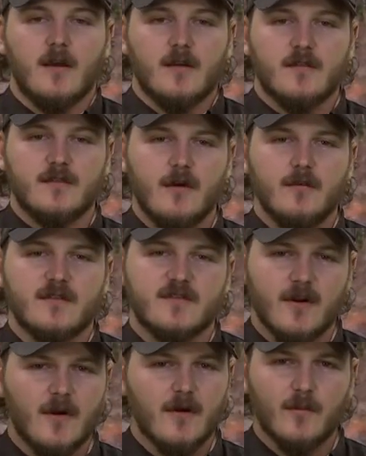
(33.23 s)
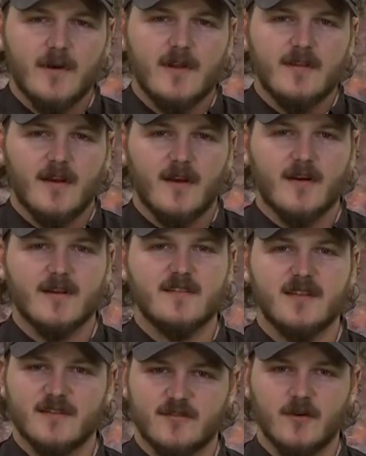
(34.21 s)
So to start with, let's
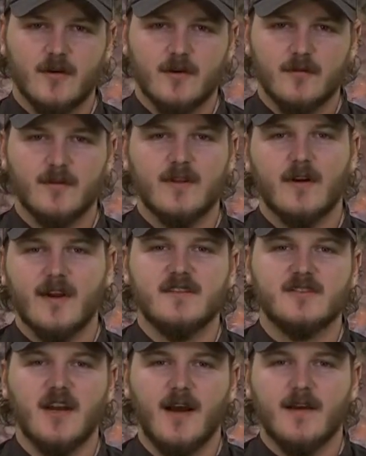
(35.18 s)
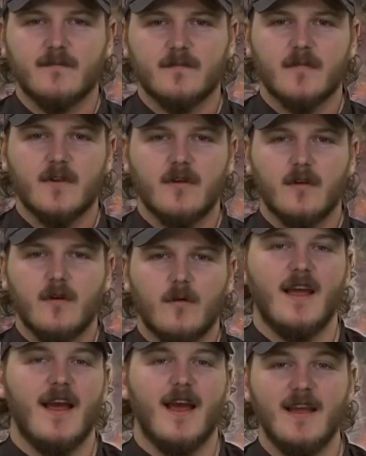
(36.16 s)
get started with our HI.
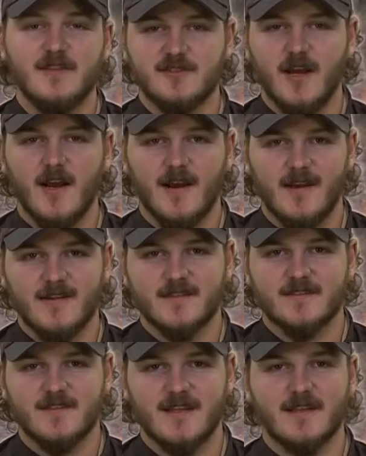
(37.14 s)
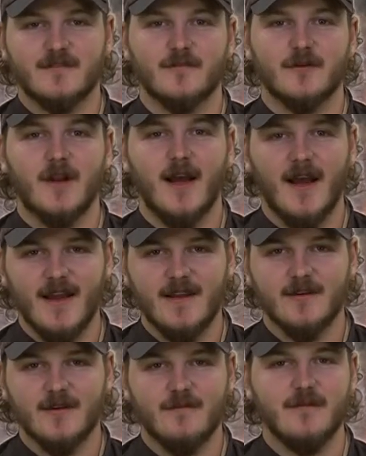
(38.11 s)
HI stands for
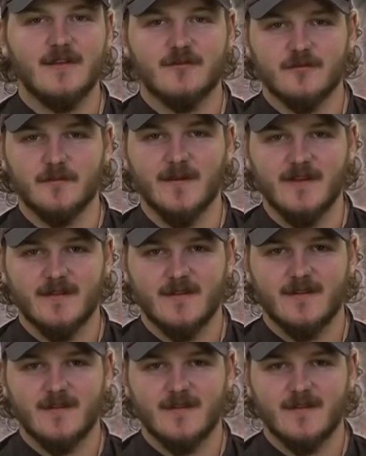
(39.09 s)
height of instrument.